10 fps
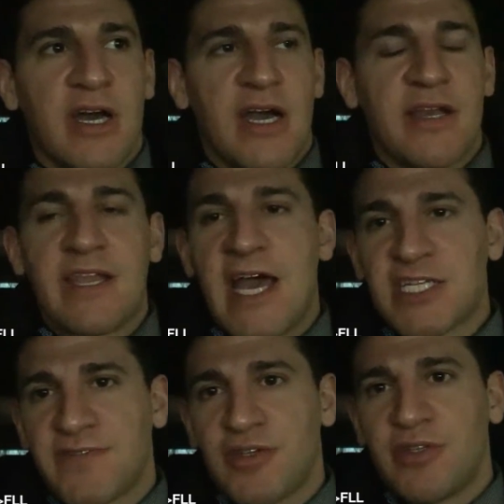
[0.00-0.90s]
uh,
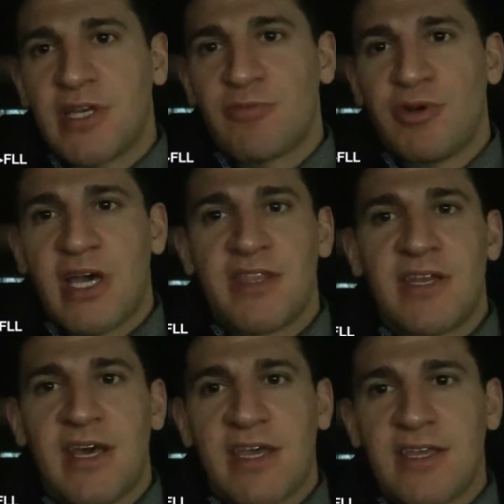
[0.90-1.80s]
Nashville, and then we'll end the
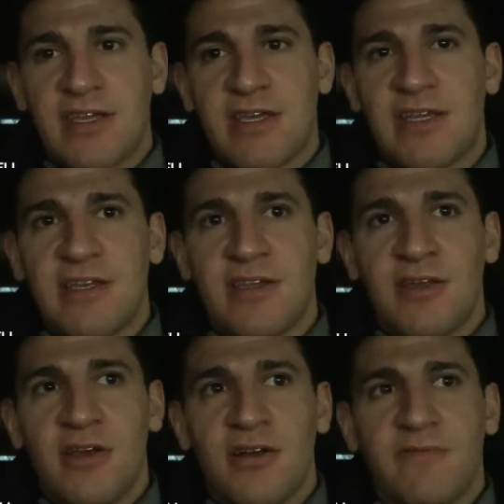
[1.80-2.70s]
night in
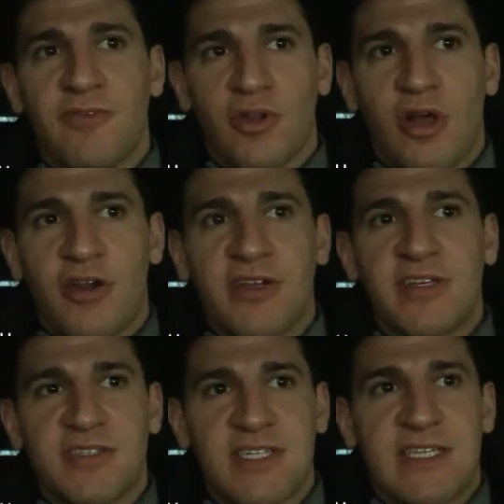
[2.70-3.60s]
Fort
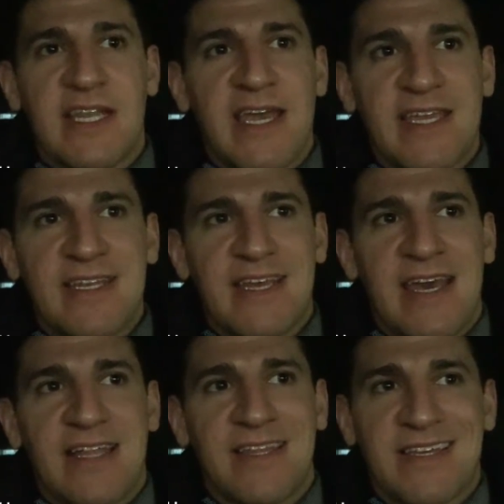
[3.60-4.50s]
Lauderdale tonight
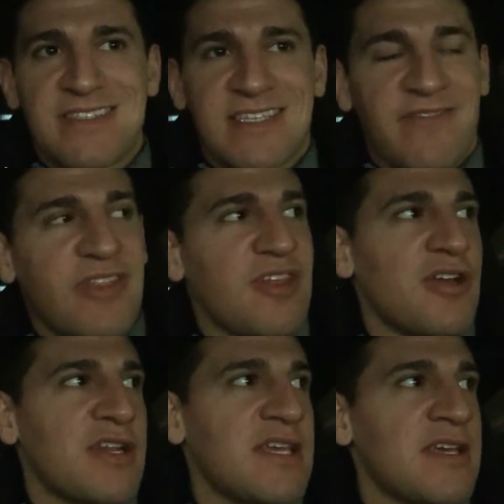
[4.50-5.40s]
at like
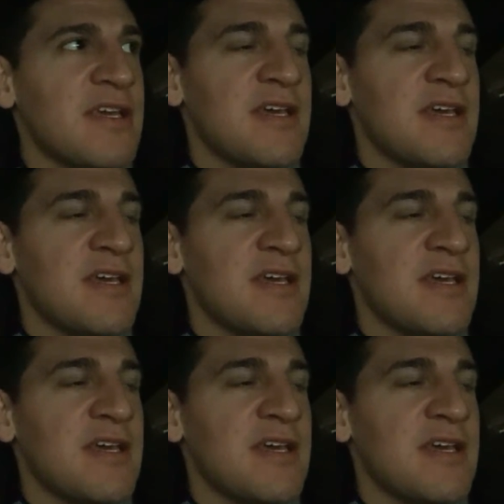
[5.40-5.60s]
7.30.